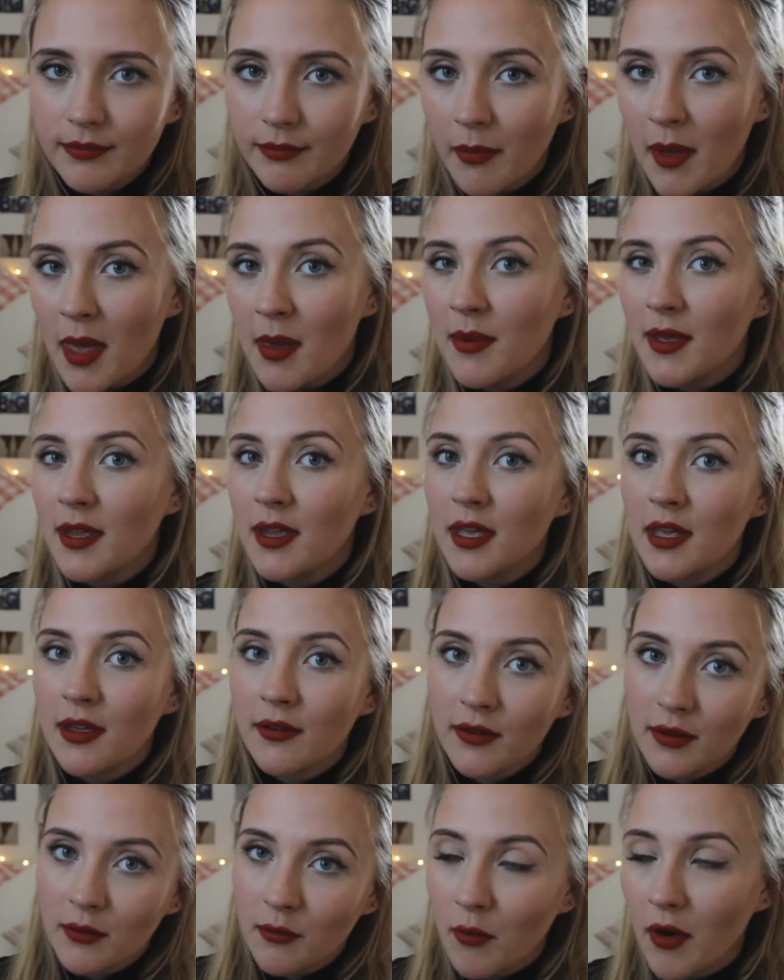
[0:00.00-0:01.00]
Maybe
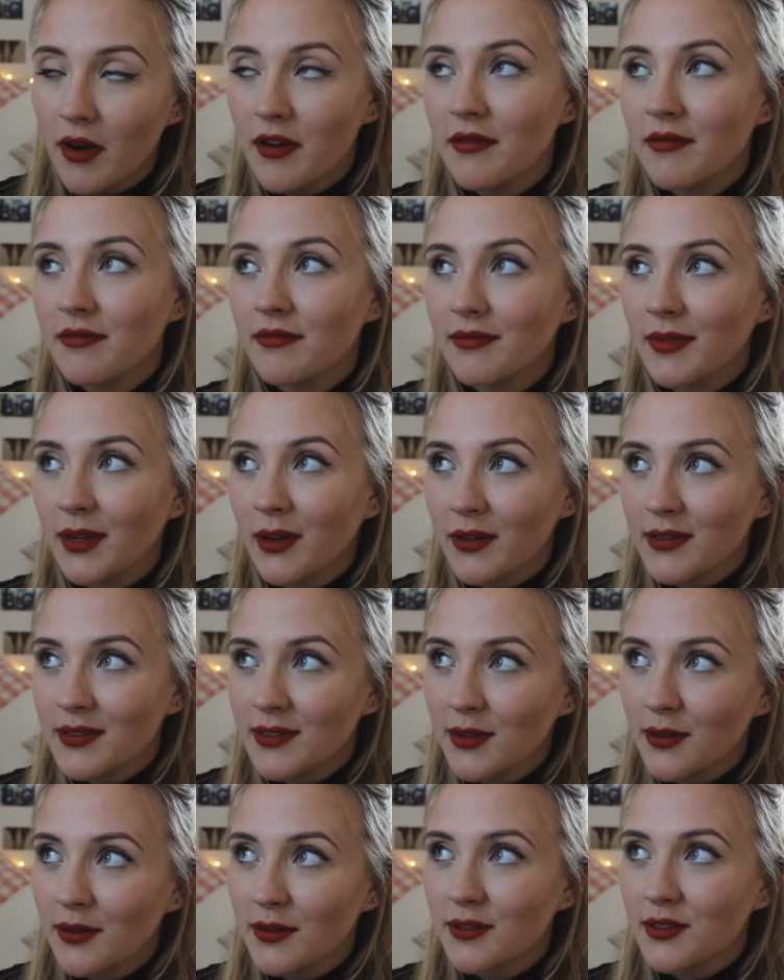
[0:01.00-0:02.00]
even one,
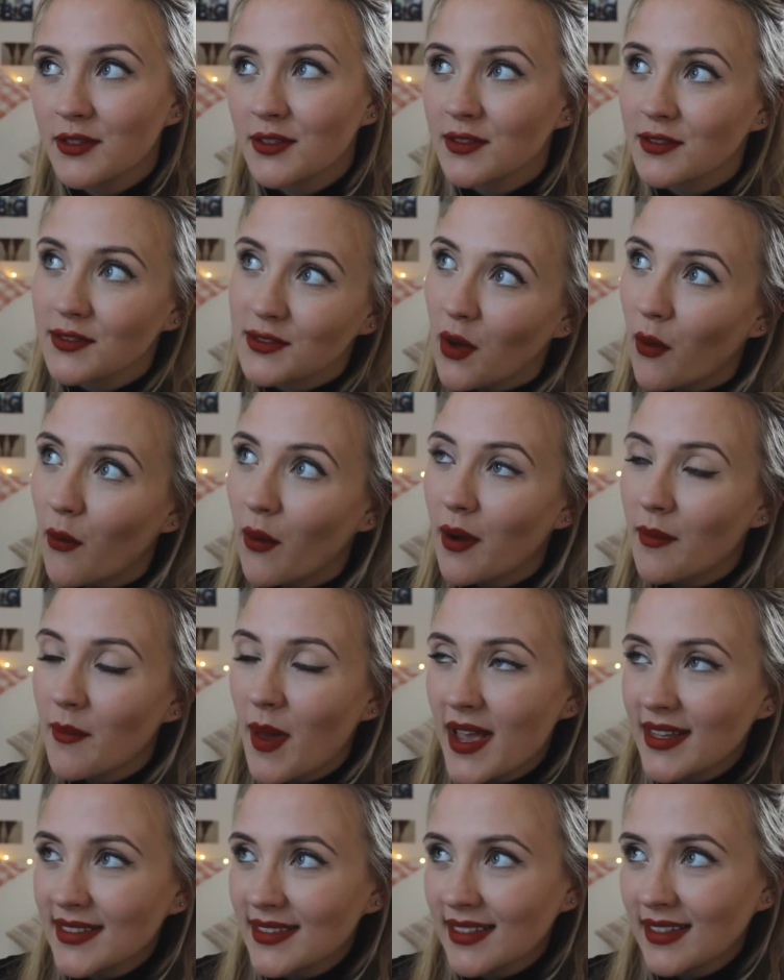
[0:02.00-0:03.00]
because you're just so
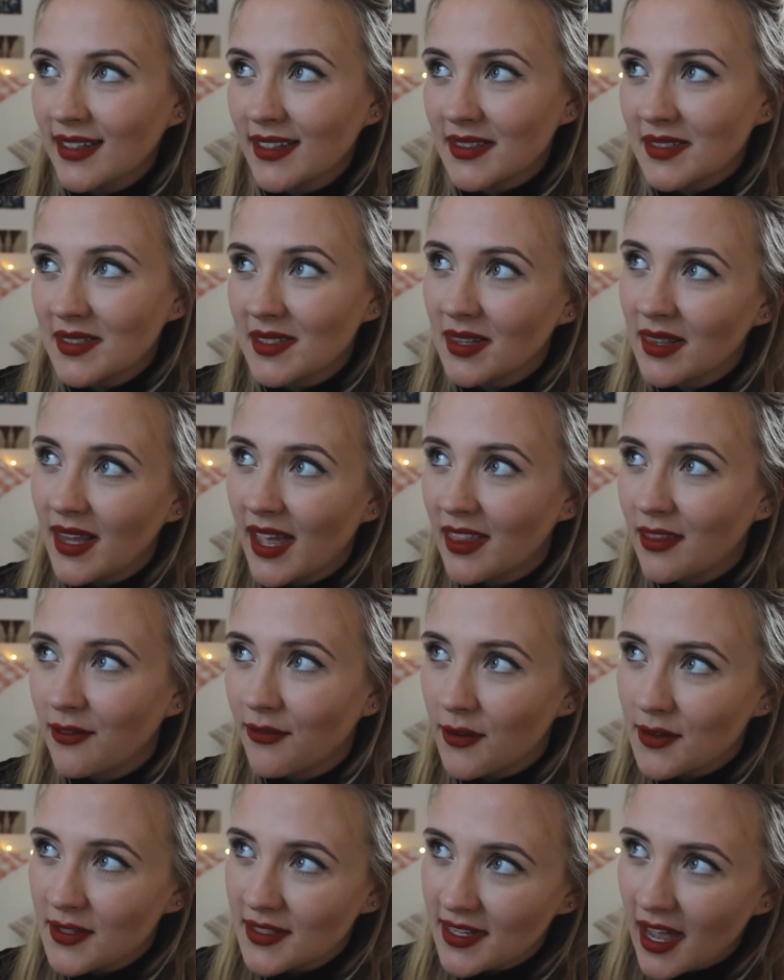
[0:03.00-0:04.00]
amazing and slay the
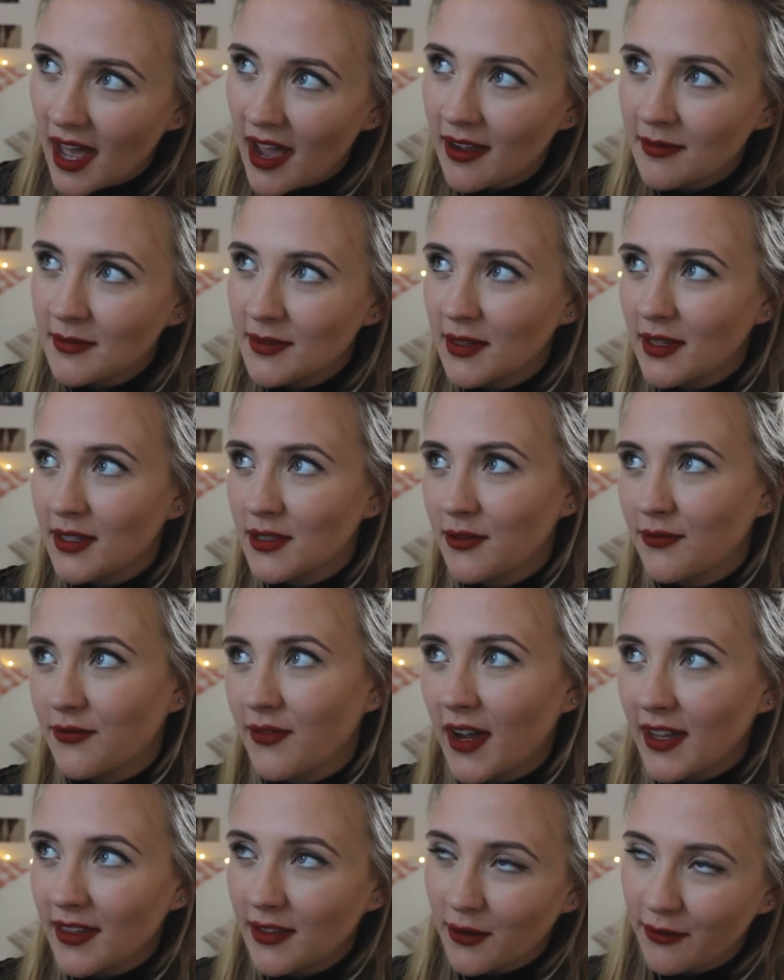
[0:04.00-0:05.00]
first time so that you
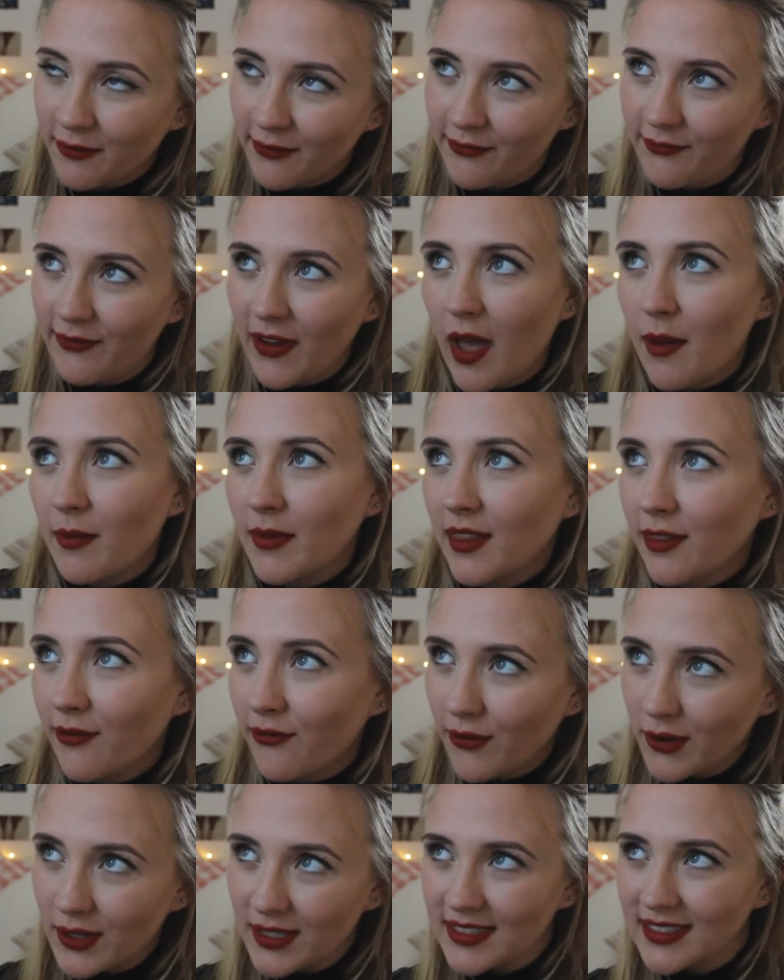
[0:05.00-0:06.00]
find your family the
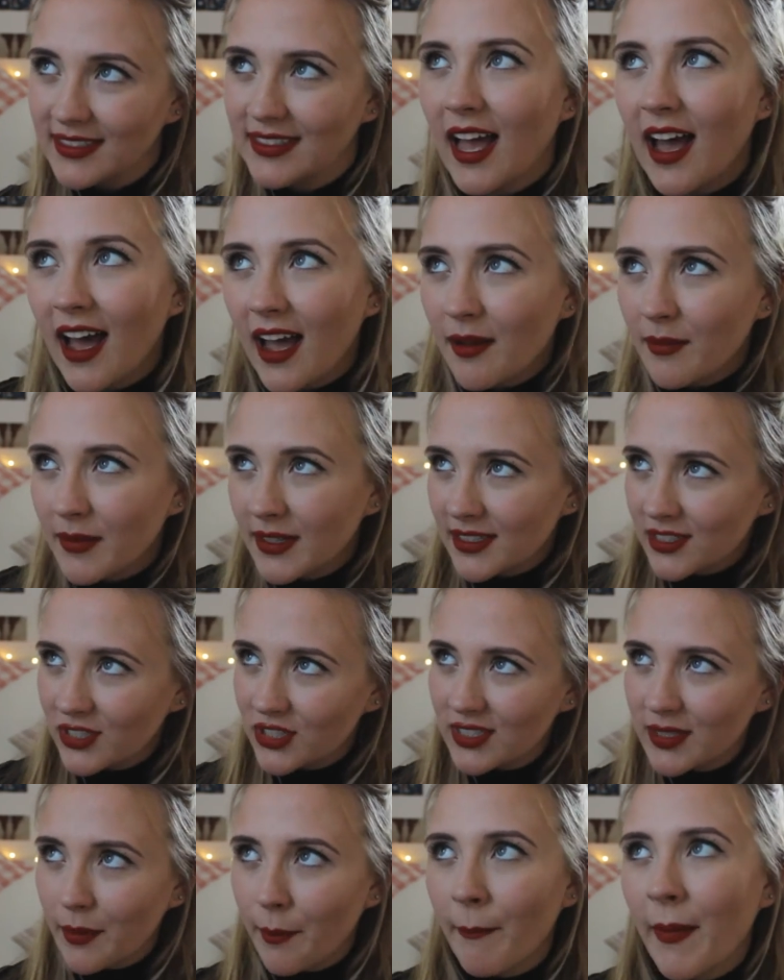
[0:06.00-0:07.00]
first time, and it's
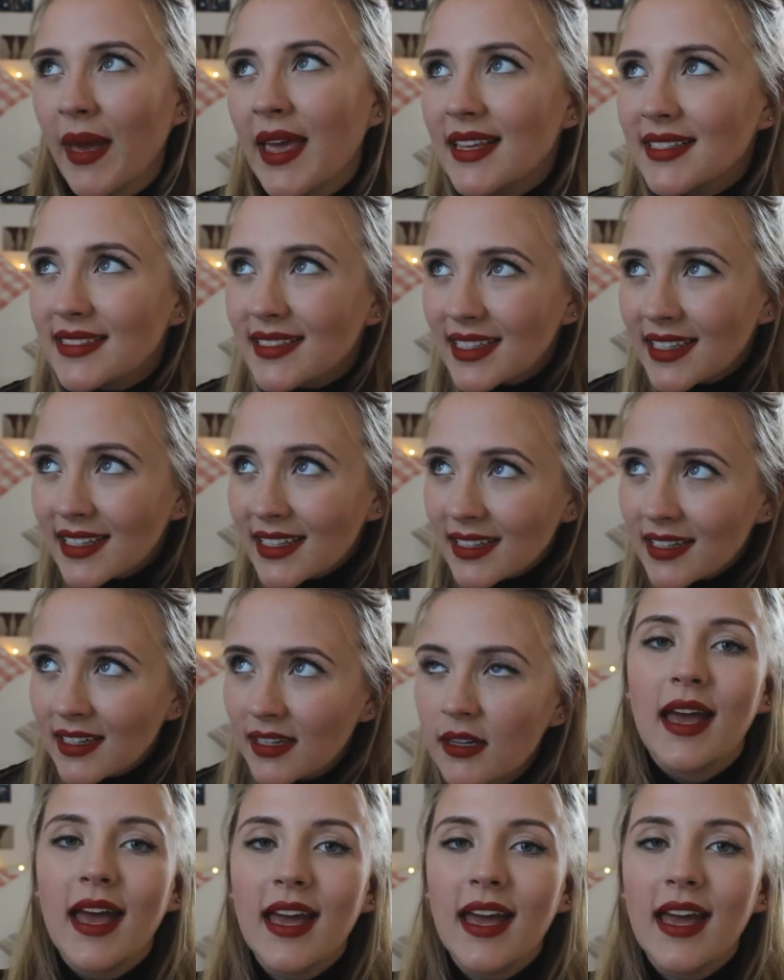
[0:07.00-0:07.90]
just amazing.